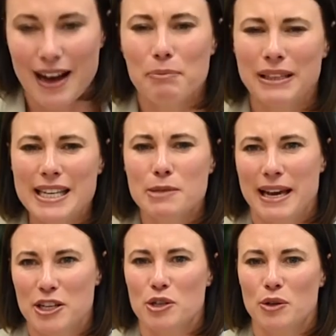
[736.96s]
Please
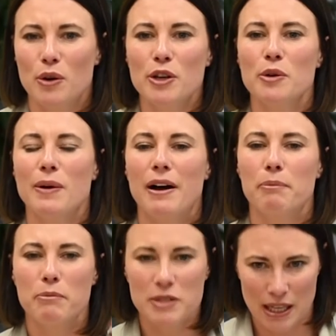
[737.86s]
make sure you
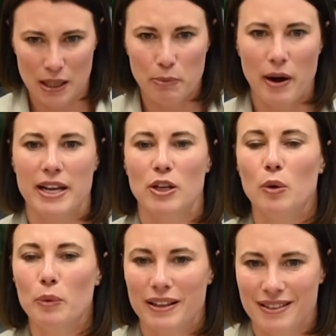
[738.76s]
are celebrating
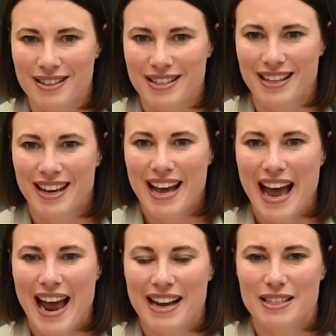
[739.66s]
your wins
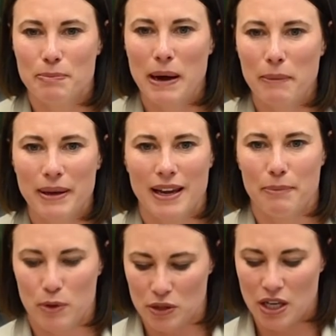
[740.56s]
and pumping
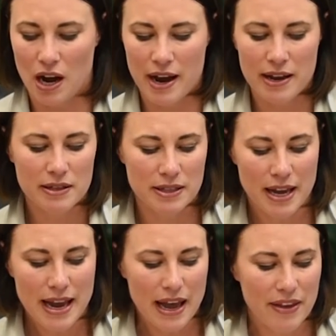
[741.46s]
up your tires.
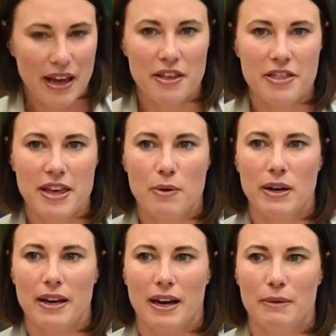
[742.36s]
And the other thing
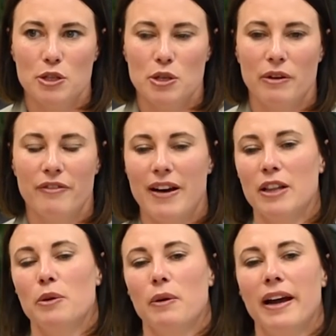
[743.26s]
when it comes to
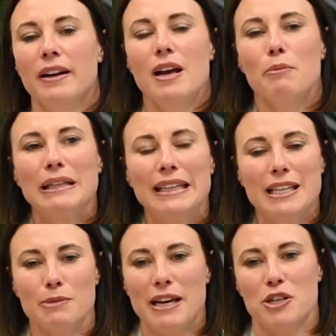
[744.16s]
evaluate,
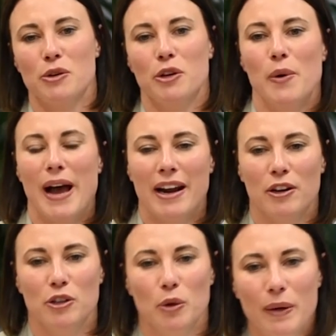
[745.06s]
please make sure you add
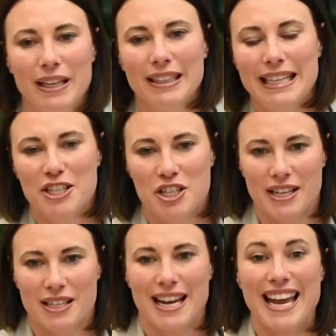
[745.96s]
on your weekly
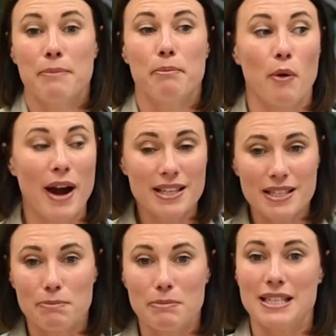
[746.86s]
agenda,
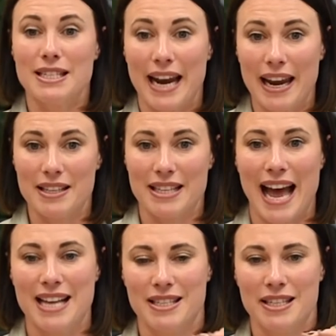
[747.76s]
embrace mistakes
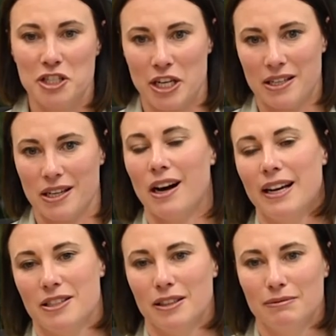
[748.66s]
as an agenda
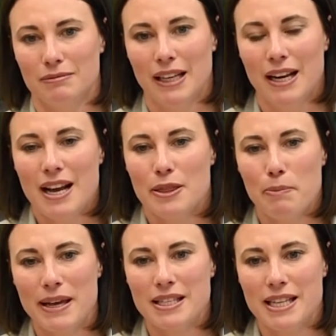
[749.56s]
item. The
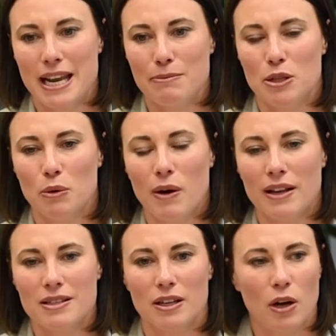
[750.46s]
best teams are the
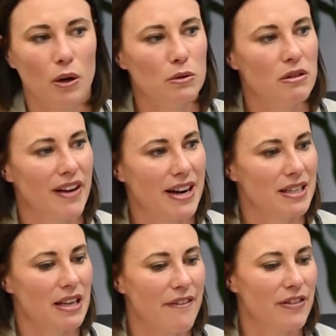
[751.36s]
ones that cultivate a
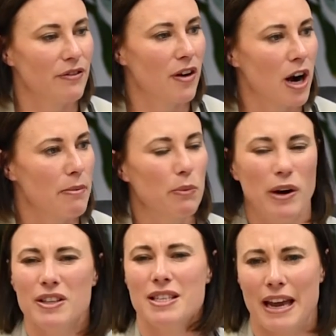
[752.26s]
safe environment
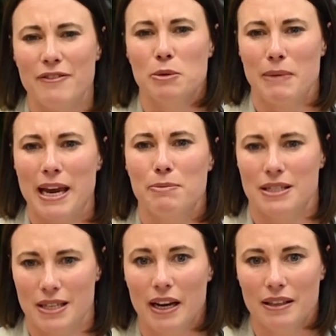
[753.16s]
where it's safe to make
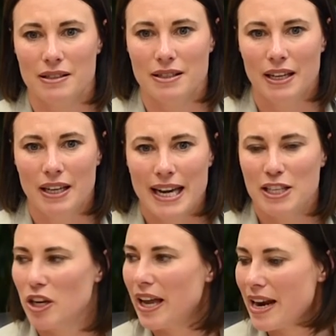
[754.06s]
mistakes.
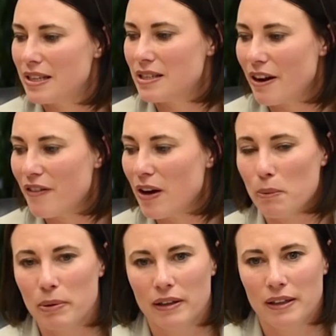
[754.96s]
It's okay to stuff
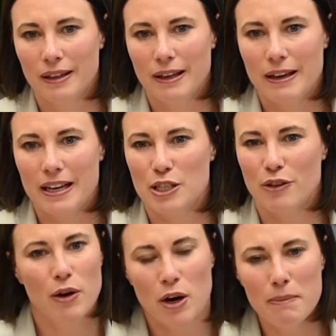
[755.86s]
up. Because
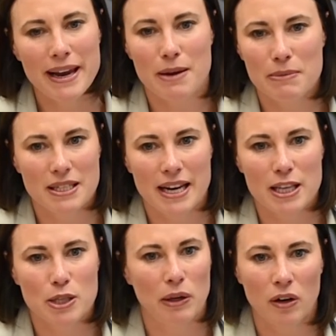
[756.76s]
if we're not making
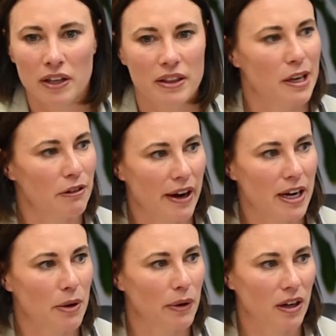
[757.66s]
mistakes, we're not in the
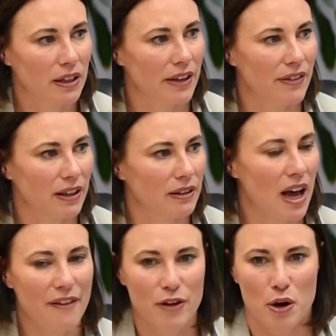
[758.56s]
arena, we're not giving
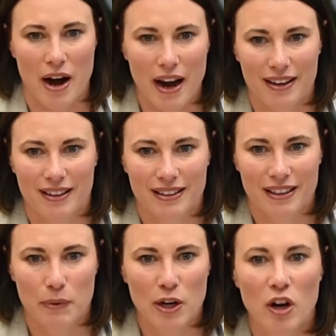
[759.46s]
life a crack,
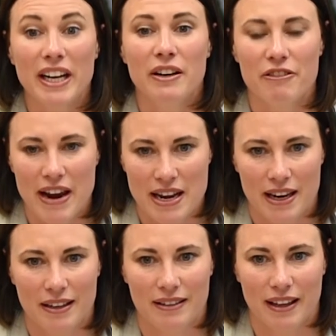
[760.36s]
and we're not
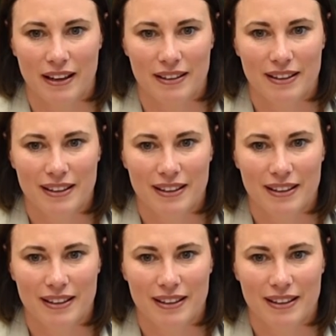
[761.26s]
innovating anything.